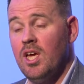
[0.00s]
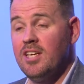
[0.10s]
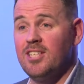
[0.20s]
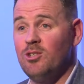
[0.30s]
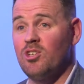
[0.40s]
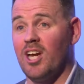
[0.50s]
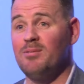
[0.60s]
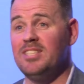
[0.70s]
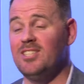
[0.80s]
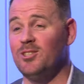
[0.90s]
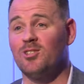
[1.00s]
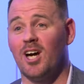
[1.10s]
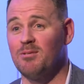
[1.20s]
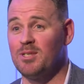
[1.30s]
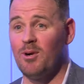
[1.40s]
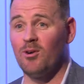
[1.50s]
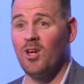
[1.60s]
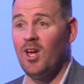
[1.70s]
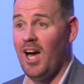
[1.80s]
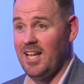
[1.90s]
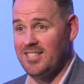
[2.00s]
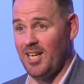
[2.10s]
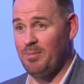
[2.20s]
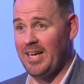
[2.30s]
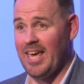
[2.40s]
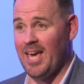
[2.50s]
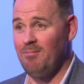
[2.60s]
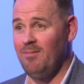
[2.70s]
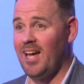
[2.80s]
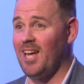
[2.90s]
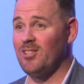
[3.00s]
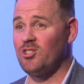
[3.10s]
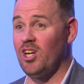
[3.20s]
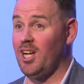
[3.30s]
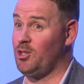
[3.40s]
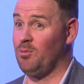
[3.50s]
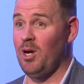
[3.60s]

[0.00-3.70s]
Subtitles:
See, you thought it was easy. You thought it was about, I'll set up a game, I'll have a drill, I'll do